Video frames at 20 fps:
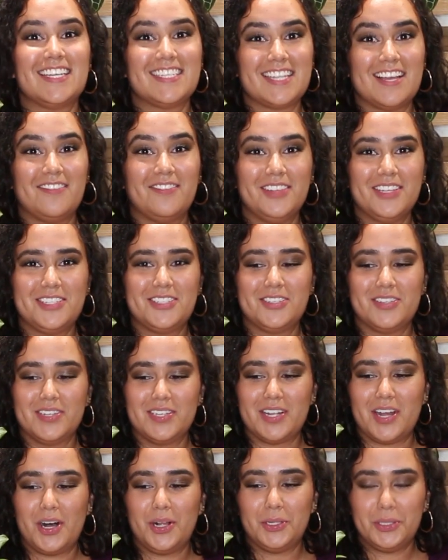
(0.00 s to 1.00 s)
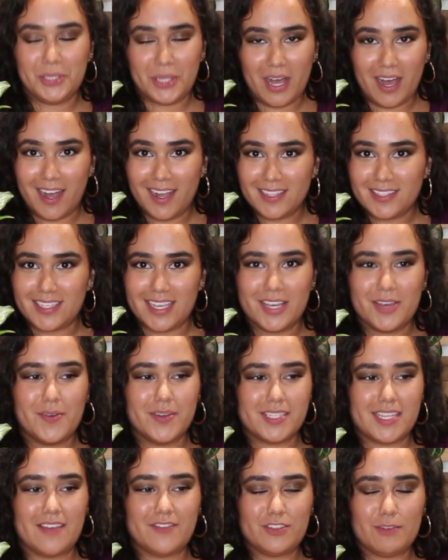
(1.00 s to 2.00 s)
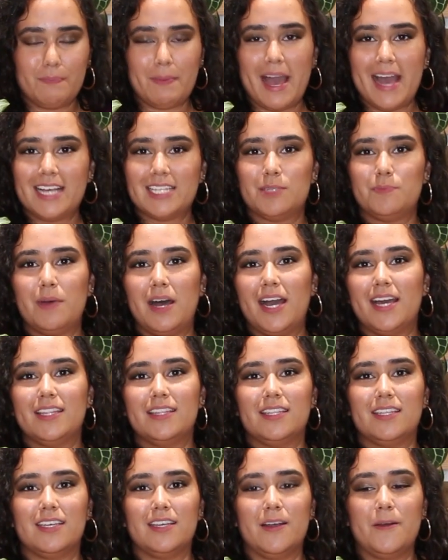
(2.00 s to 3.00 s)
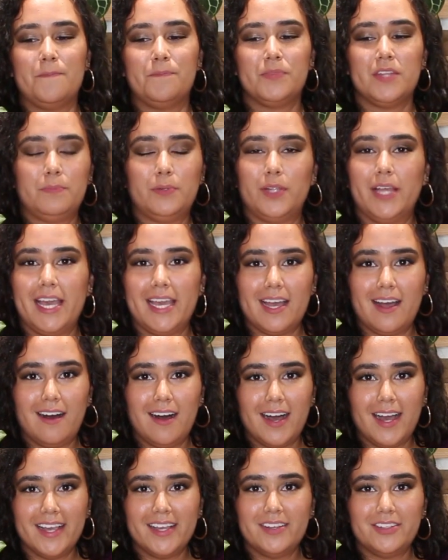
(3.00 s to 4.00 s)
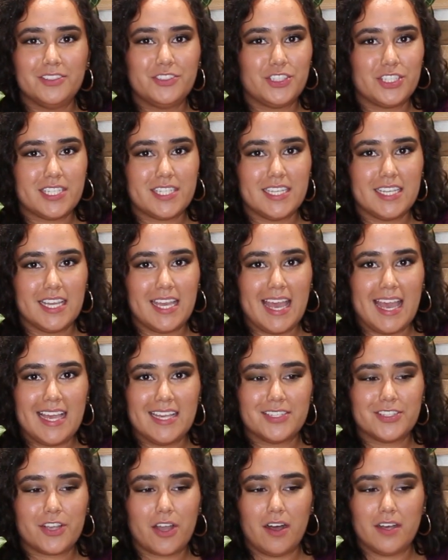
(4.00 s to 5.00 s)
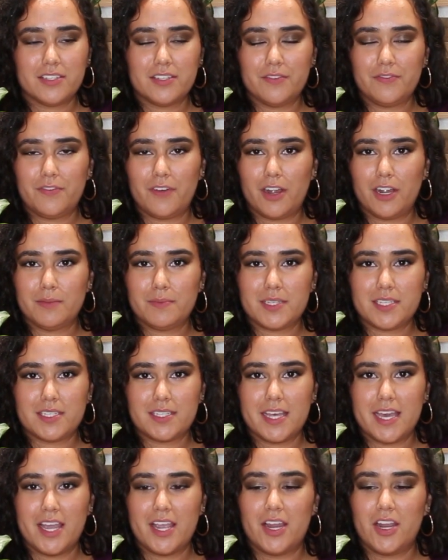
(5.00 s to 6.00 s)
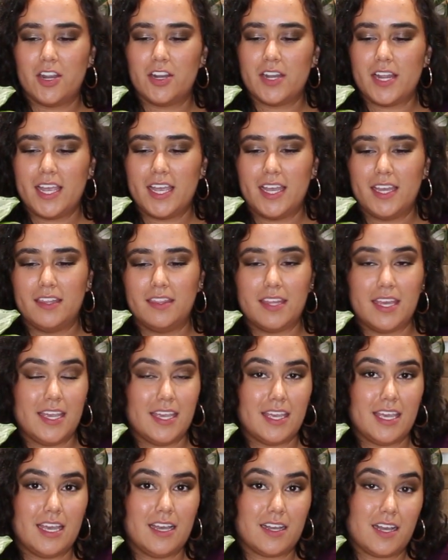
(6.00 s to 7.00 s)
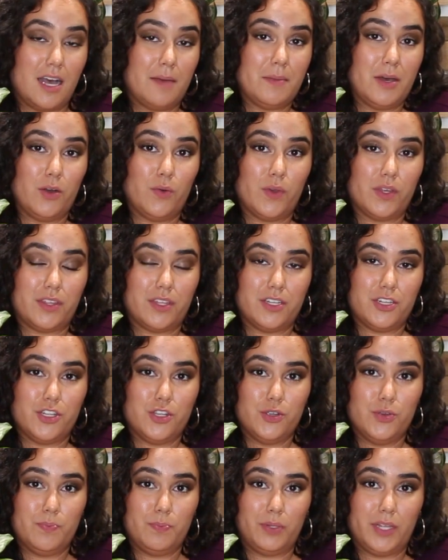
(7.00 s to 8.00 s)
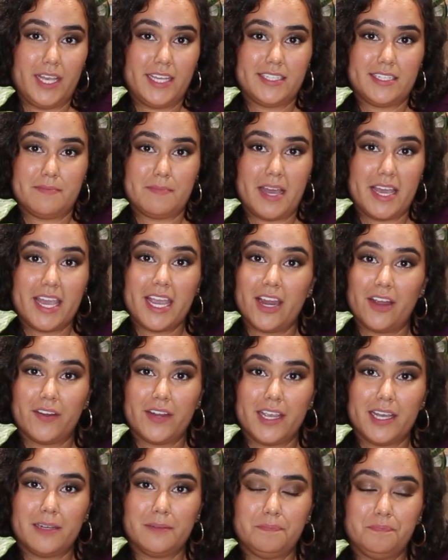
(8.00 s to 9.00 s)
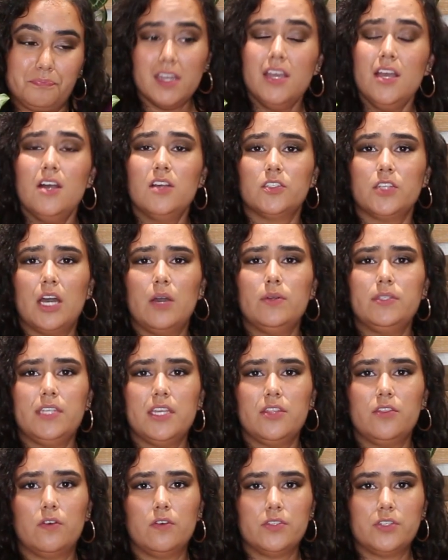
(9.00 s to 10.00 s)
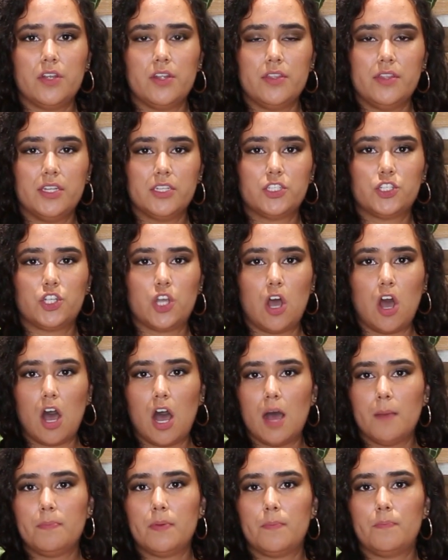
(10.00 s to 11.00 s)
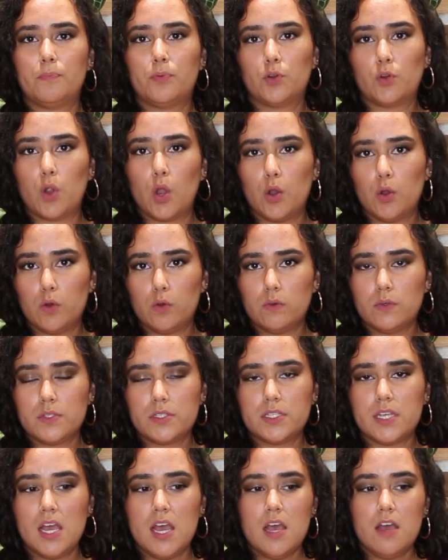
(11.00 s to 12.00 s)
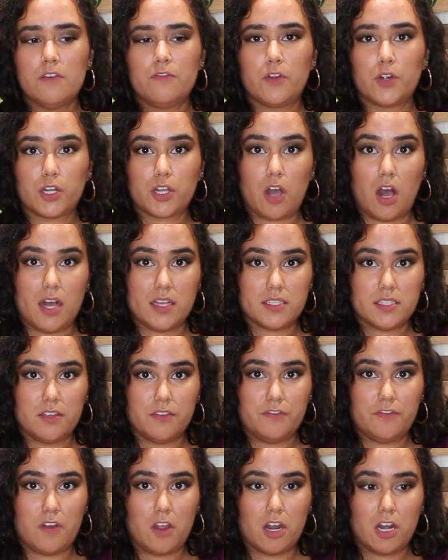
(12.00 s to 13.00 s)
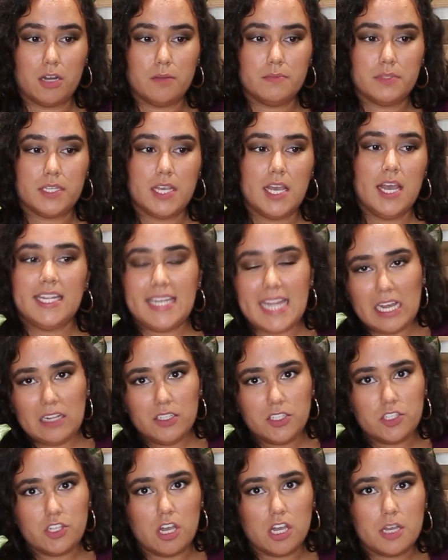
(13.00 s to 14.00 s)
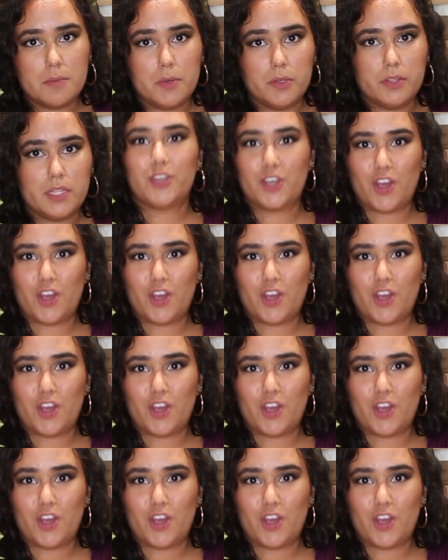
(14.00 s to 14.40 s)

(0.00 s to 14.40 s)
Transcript: I definitely do it a lot. I always have to pass by the plant aisle just in case Costa Farms is there and they can come out with a new plant in my area. So I would say those are the top pros for Costa Farms. Now let's talk about